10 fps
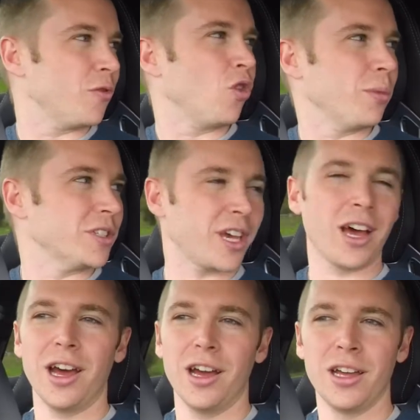performance
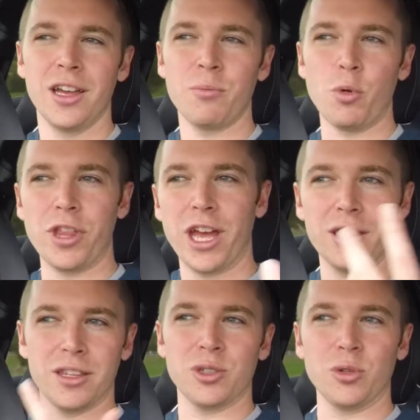car
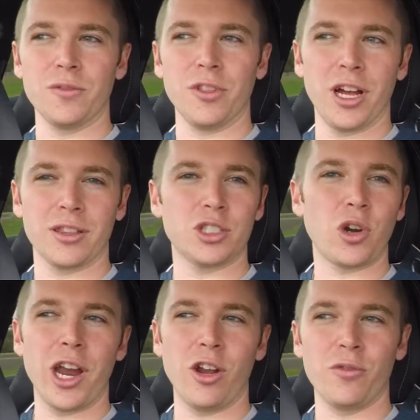without the sort of like the
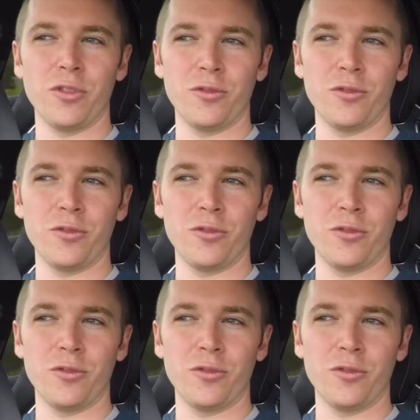trade-off